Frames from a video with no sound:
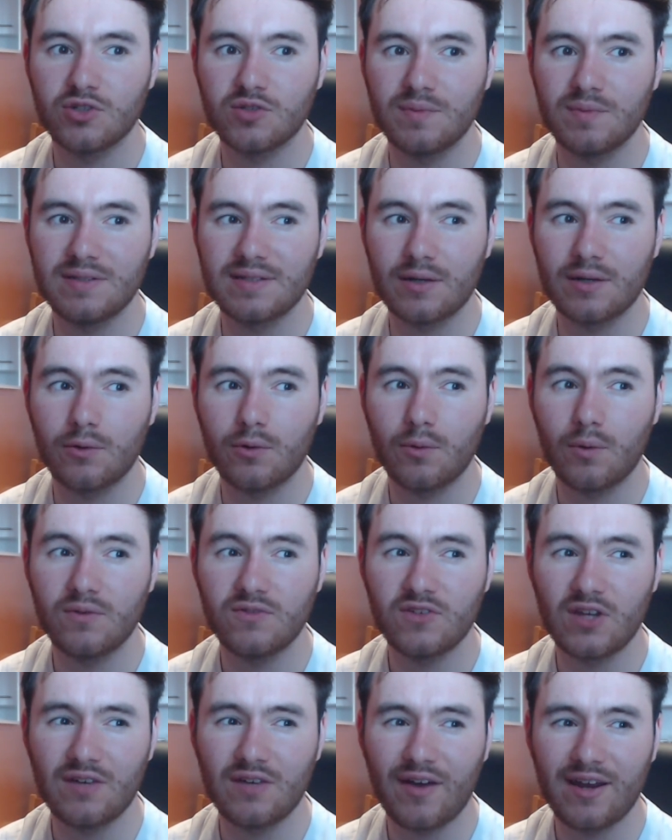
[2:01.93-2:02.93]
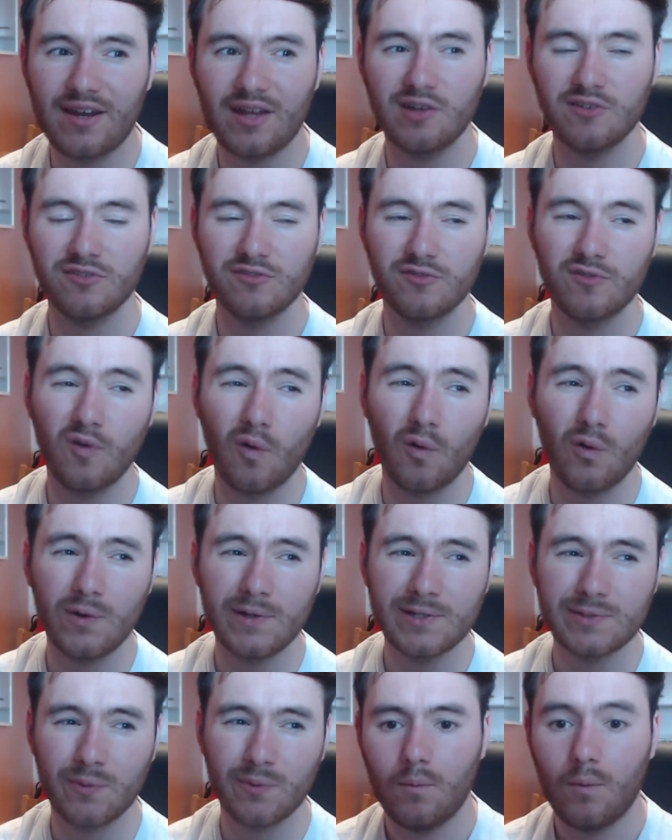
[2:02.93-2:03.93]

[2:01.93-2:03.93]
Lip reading: just means that instead of adding a force,